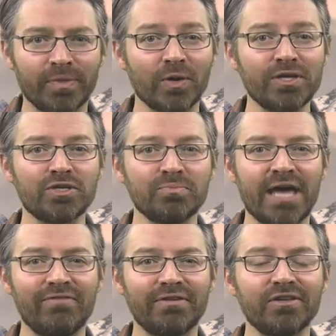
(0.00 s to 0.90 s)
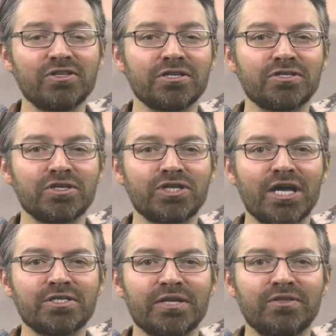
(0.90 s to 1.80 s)
There is some evidence to
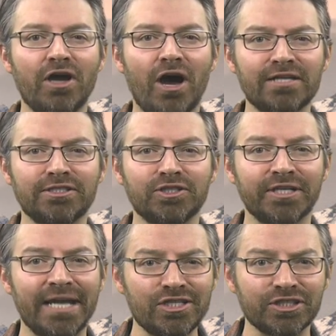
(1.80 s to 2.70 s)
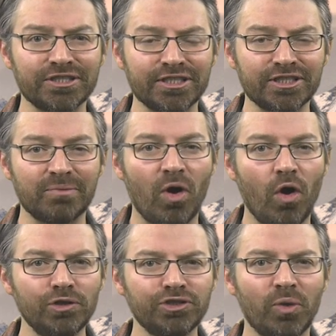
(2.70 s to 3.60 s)
suggest that the oxygenation system
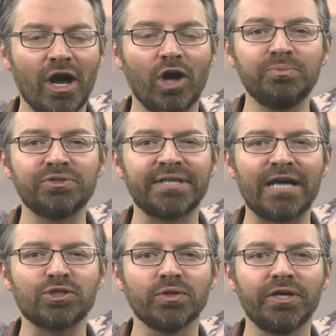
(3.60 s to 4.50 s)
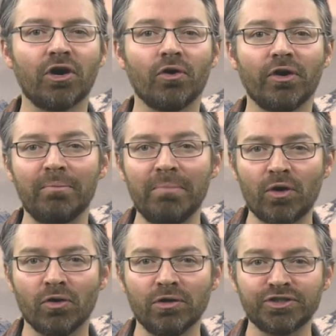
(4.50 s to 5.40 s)
also helps the naturally occurring
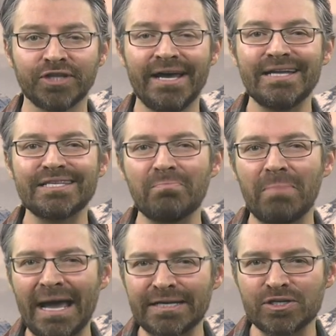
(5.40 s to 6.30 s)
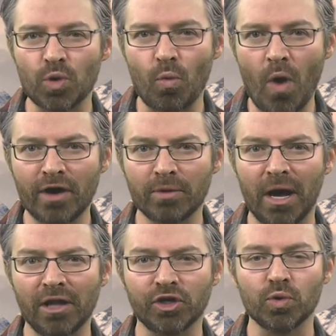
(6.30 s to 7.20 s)
minerals to bind to water
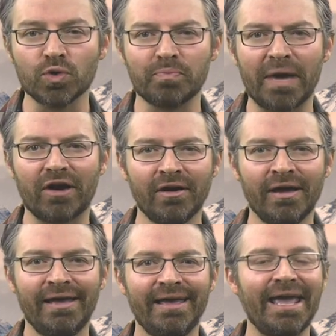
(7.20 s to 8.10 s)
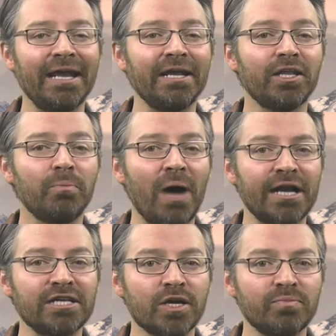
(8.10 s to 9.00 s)
molecules better, aiding in the
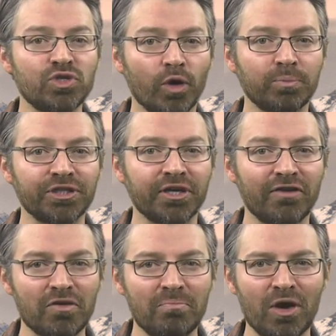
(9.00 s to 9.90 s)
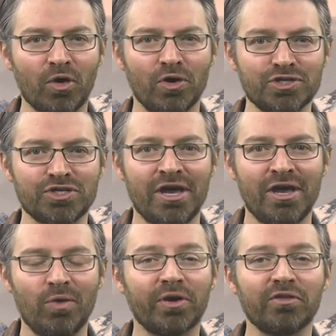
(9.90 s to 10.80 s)
body's absorption of the minerals,
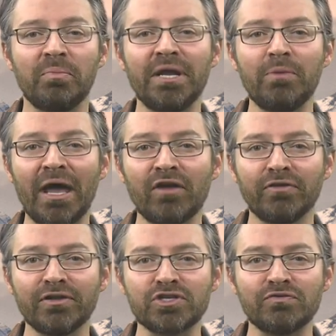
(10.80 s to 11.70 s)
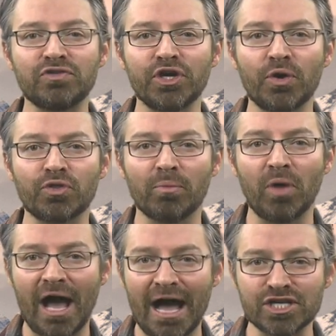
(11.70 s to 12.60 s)
one of the many benefits of
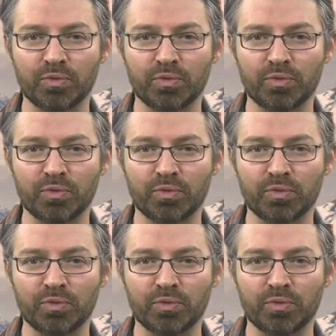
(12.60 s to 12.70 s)
geothermal hot